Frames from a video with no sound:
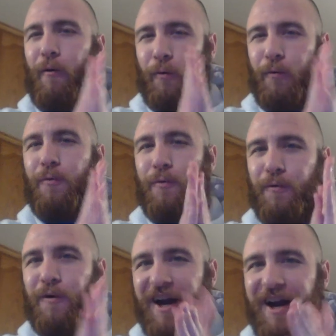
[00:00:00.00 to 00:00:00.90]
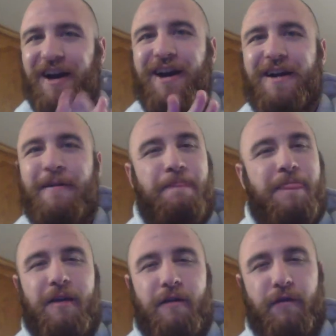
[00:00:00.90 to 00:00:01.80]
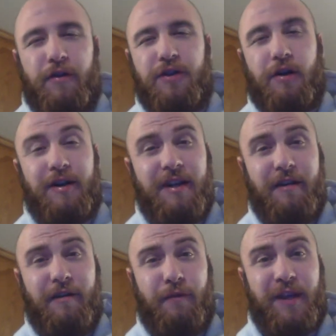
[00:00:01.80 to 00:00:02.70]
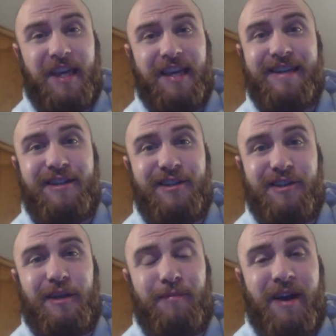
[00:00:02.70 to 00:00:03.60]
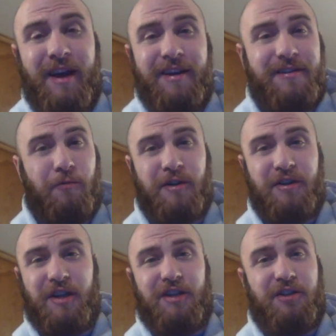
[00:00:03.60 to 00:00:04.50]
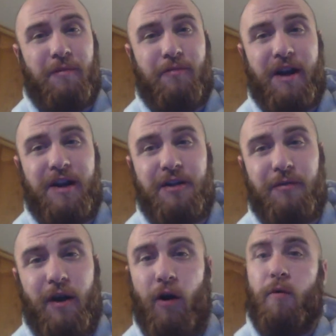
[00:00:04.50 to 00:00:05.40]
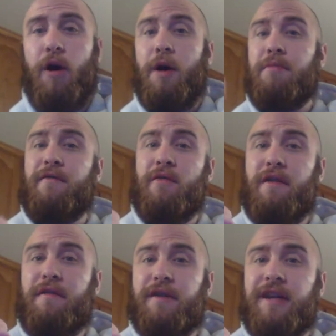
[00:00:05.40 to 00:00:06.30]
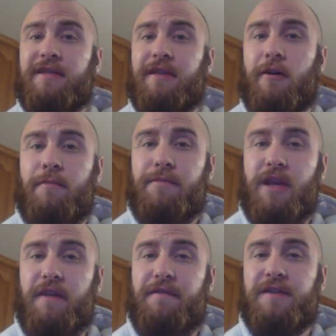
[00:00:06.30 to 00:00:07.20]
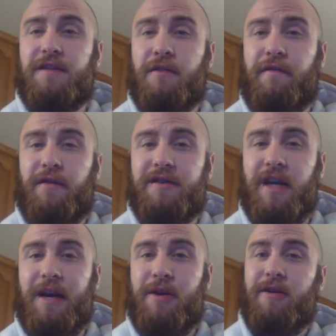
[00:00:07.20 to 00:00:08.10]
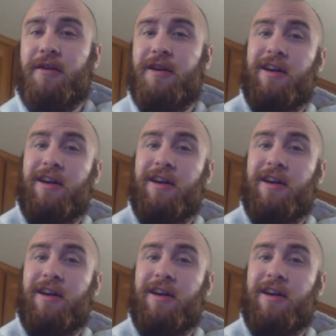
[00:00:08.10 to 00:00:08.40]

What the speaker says: Ooh, for dirt freaking cheap. So we're just going to jump right into it. Oh, before I forget though, if this is your first time here,